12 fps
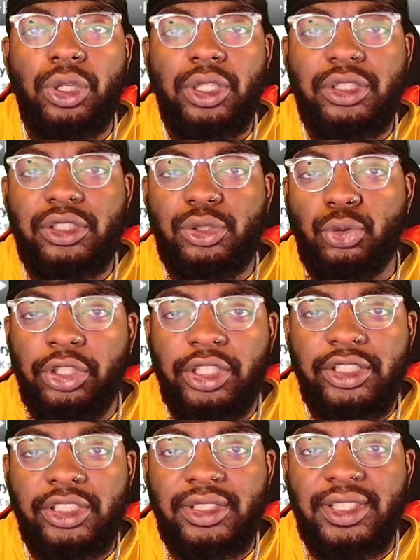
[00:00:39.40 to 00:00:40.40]

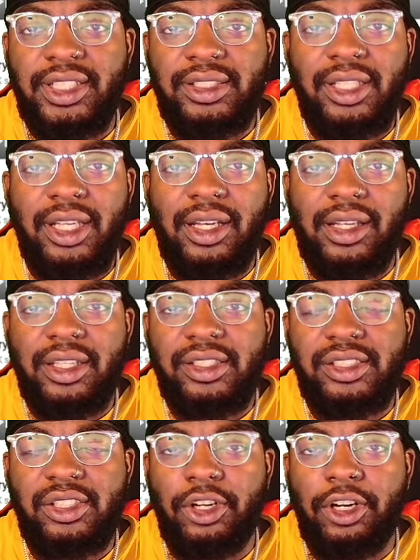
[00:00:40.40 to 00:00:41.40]
Twitch, TikTok,
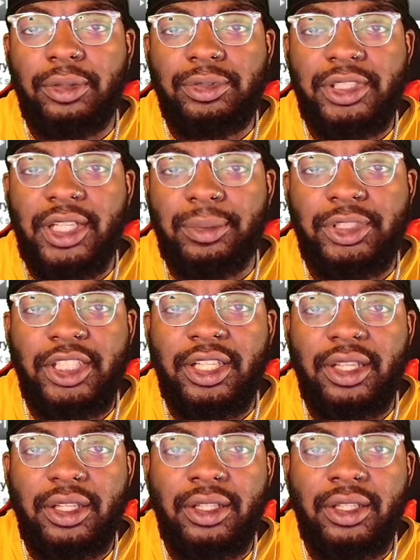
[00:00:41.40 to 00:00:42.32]
Instagram, Snapchat.